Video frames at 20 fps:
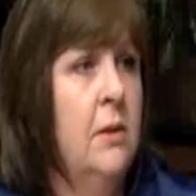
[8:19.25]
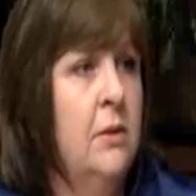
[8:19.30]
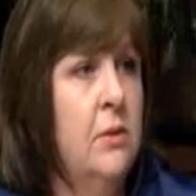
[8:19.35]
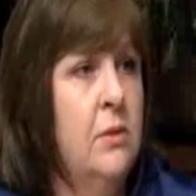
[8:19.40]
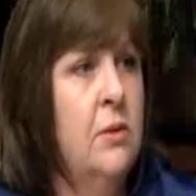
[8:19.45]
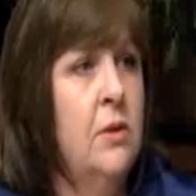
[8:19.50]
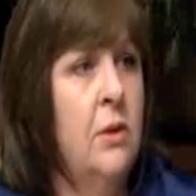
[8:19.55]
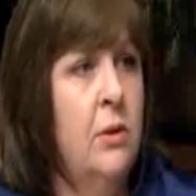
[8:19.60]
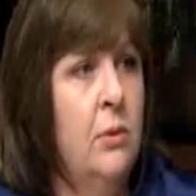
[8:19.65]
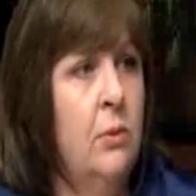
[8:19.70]

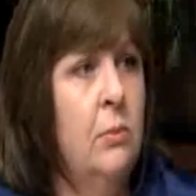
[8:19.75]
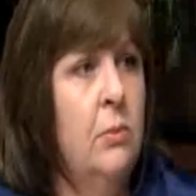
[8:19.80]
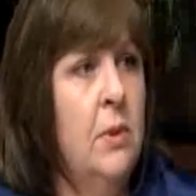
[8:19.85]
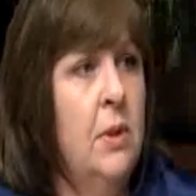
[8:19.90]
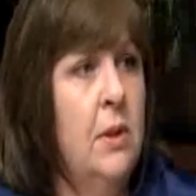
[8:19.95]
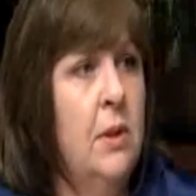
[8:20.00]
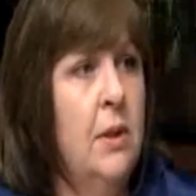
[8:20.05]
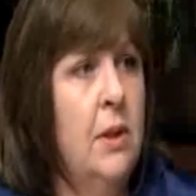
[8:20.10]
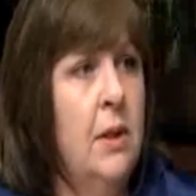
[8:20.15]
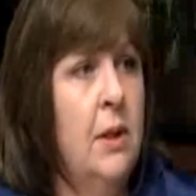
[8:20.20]
So
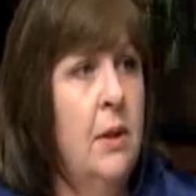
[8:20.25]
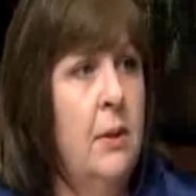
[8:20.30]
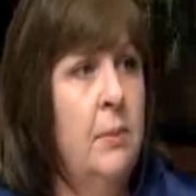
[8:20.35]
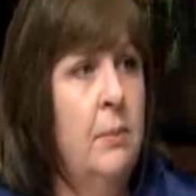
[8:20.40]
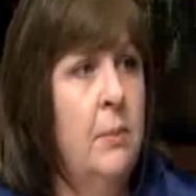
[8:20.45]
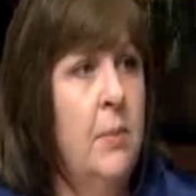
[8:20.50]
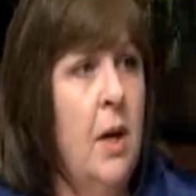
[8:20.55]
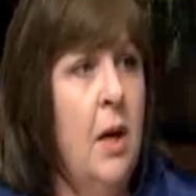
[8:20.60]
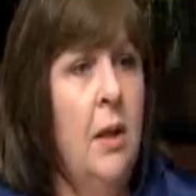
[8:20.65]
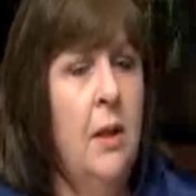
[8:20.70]

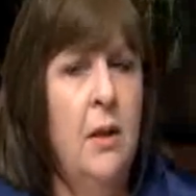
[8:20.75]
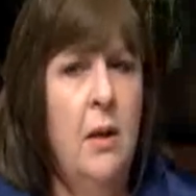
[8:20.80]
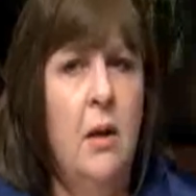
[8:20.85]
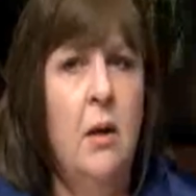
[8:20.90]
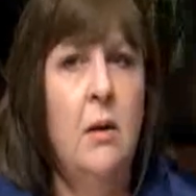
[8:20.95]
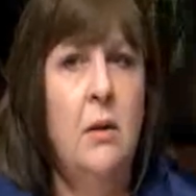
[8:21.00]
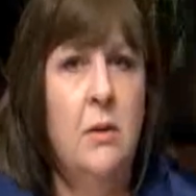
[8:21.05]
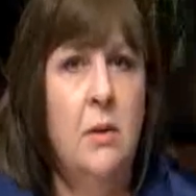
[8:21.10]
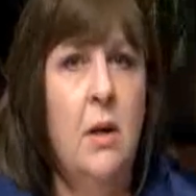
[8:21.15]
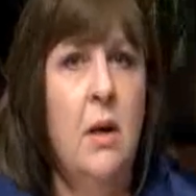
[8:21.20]
all in
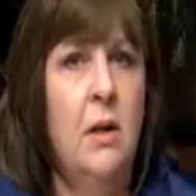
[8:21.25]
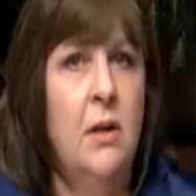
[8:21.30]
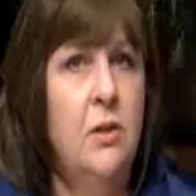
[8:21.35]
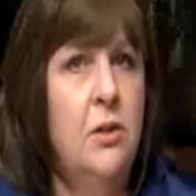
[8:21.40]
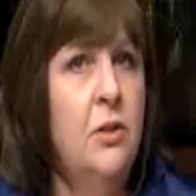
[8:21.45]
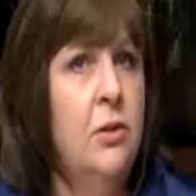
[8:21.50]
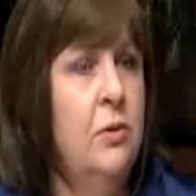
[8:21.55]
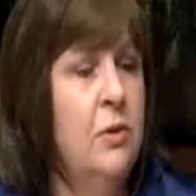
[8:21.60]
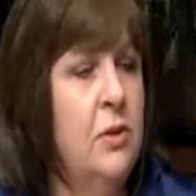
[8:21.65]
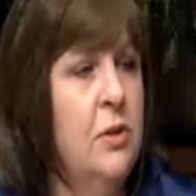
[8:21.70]
all, college
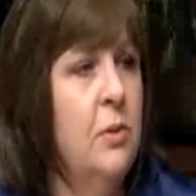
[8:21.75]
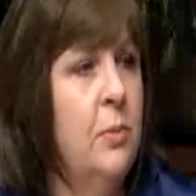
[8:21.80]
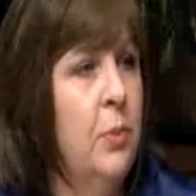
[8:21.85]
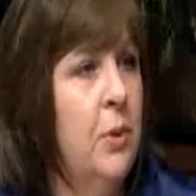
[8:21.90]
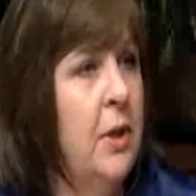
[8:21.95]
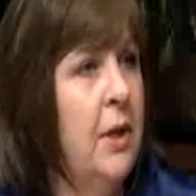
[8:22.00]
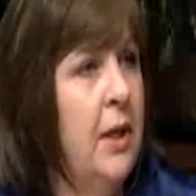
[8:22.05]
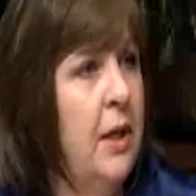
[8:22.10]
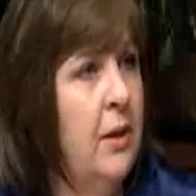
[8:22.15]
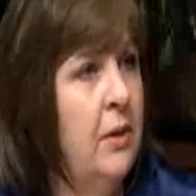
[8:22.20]
students are
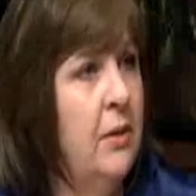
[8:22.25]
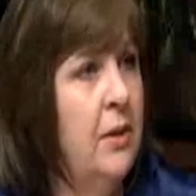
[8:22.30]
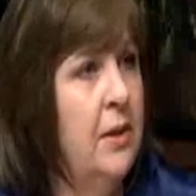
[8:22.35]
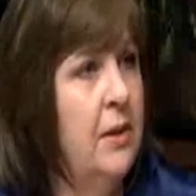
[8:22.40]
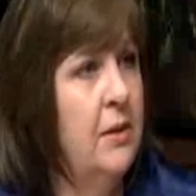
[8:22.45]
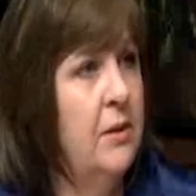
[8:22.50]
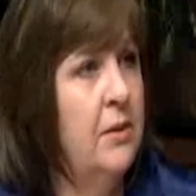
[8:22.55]
pretty healthy.